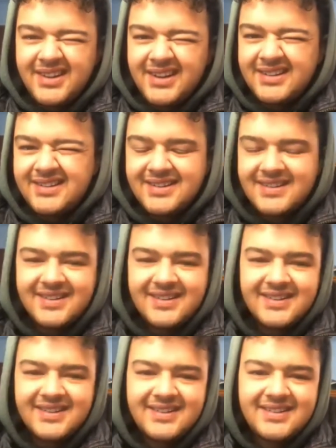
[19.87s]

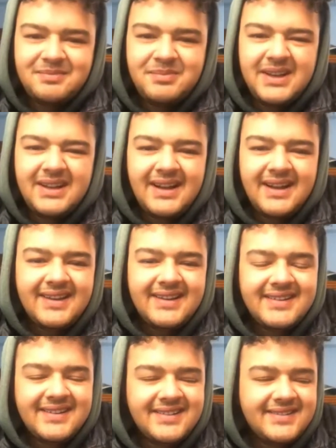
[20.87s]
It's a bit
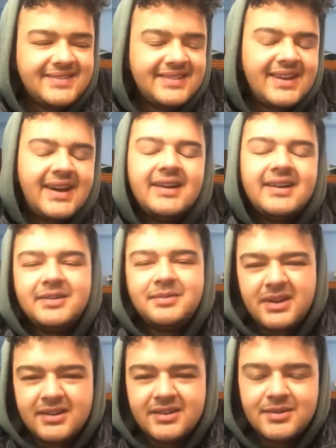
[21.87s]
like tired
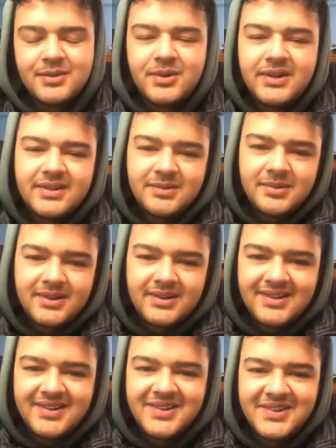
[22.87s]
because of the weather, but
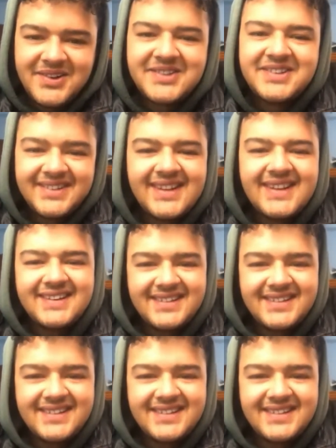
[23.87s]
other than that,